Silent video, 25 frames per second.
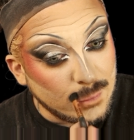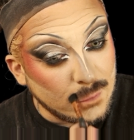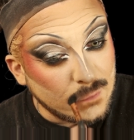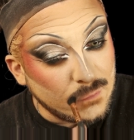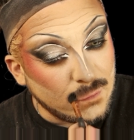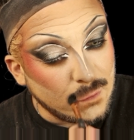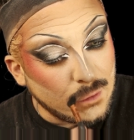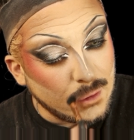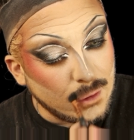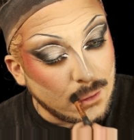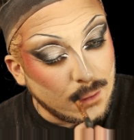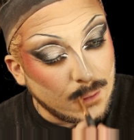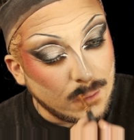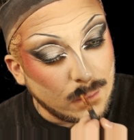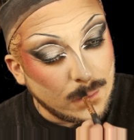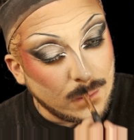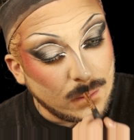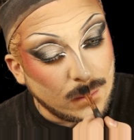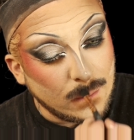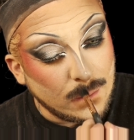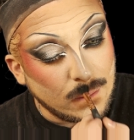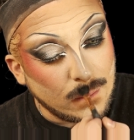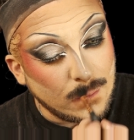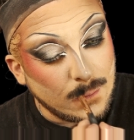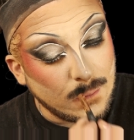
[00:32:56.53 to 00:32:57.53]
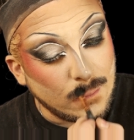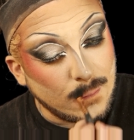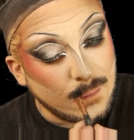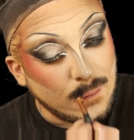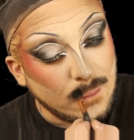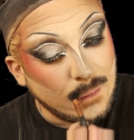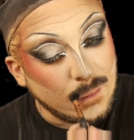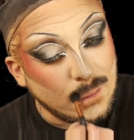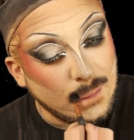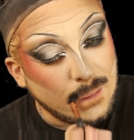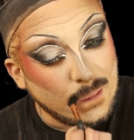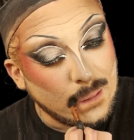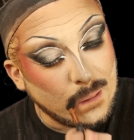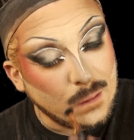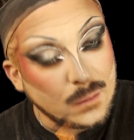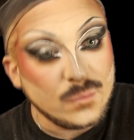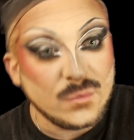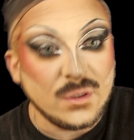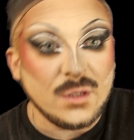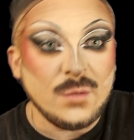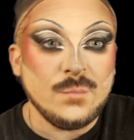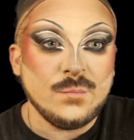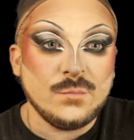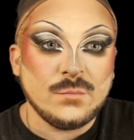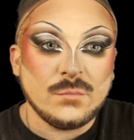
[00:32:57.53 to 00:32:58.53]
before.
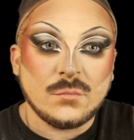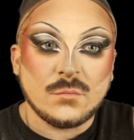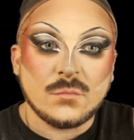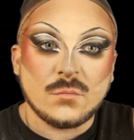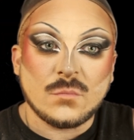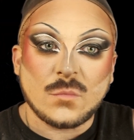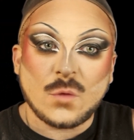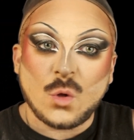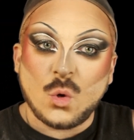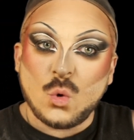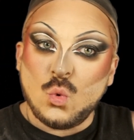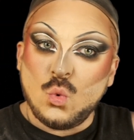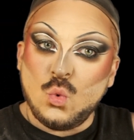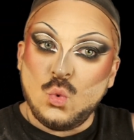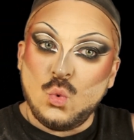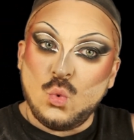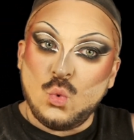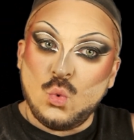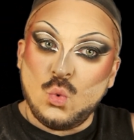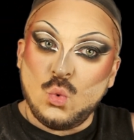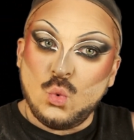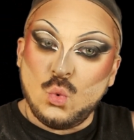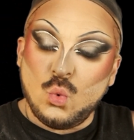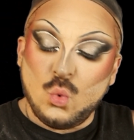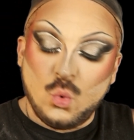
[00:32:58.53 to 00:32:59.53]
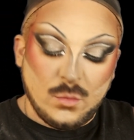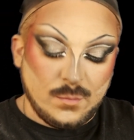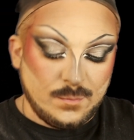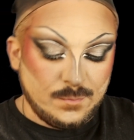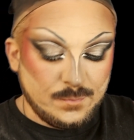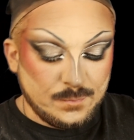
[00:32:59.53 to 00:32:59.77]
See? Ooh.